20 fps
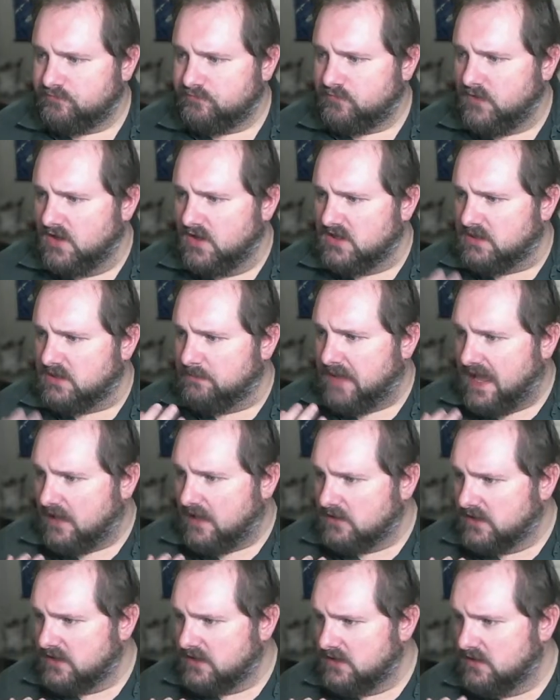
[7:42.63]
On the
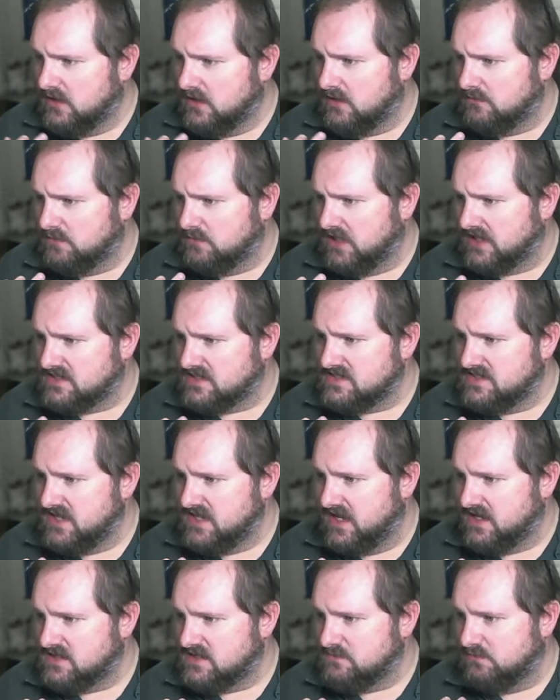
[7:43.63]
palate, complex
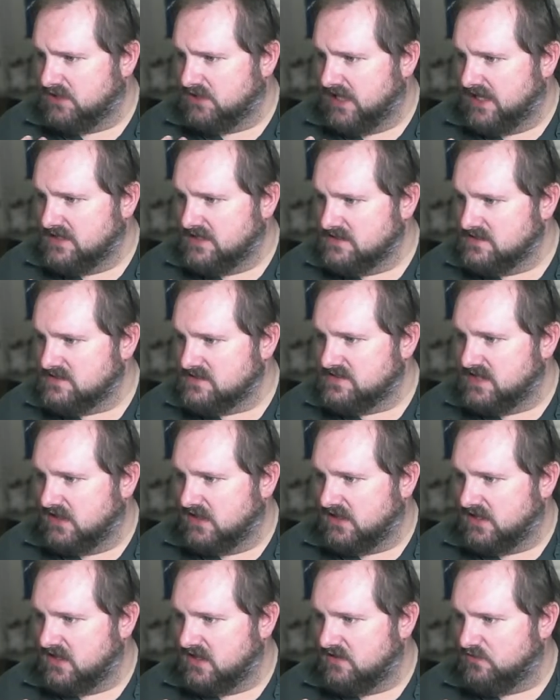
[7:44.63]
taste, blends,
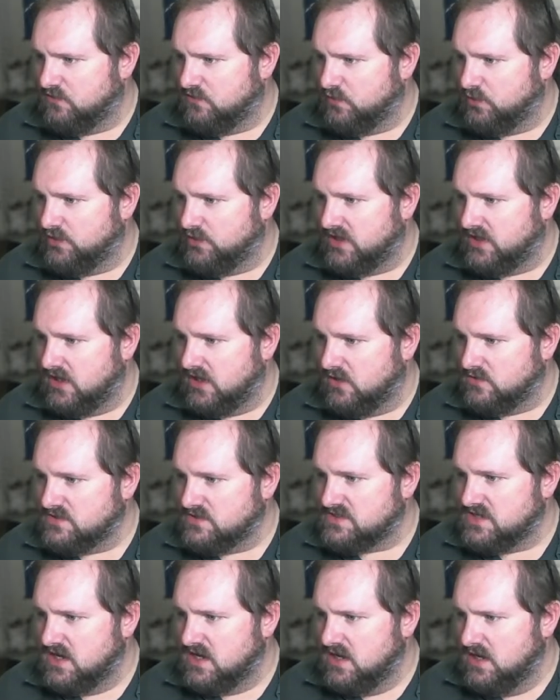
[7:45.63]
delicate fruity
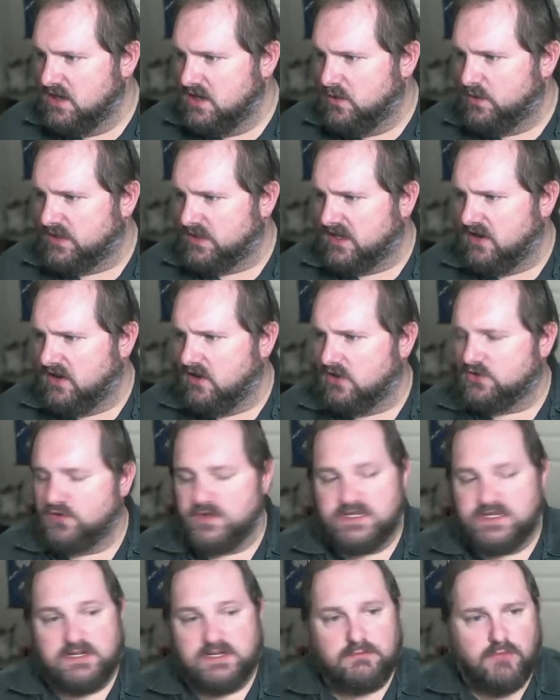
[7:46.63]
notes with
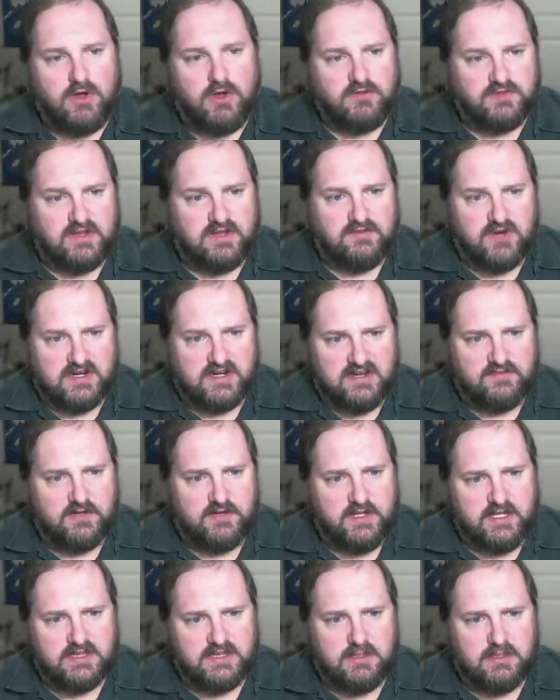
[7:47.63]
characteristic malt flavor. I
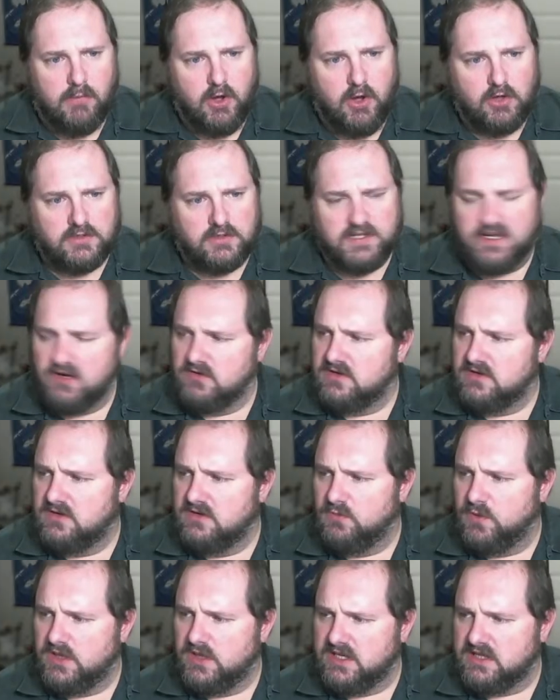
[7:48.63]
definitely get the malt. I don't
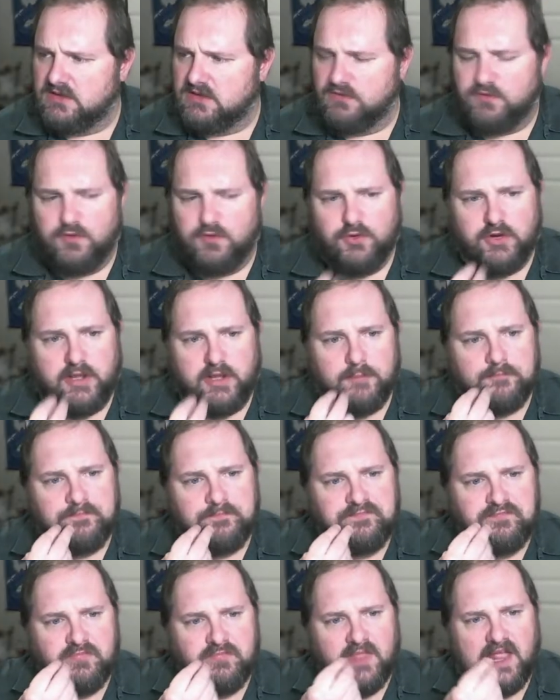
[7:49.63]
really get the fruity.
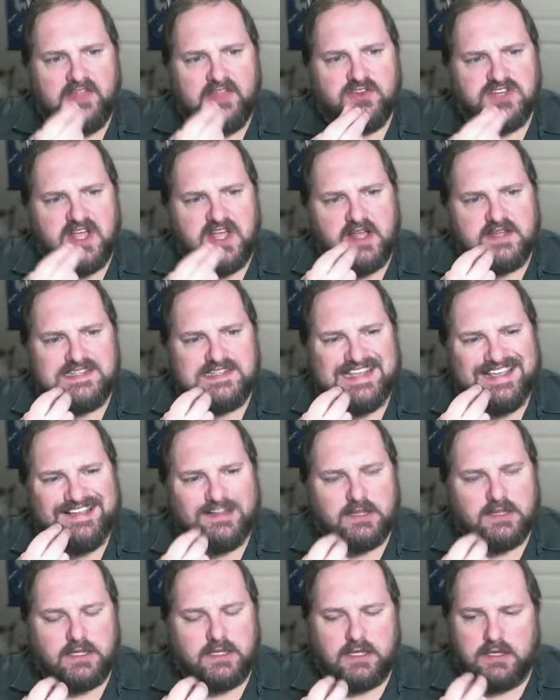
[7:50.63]
And there's a
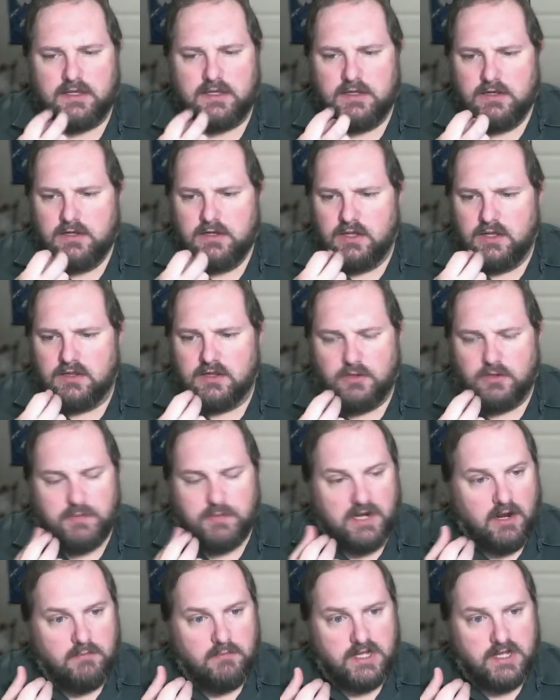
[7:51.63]
tingly a little bit on my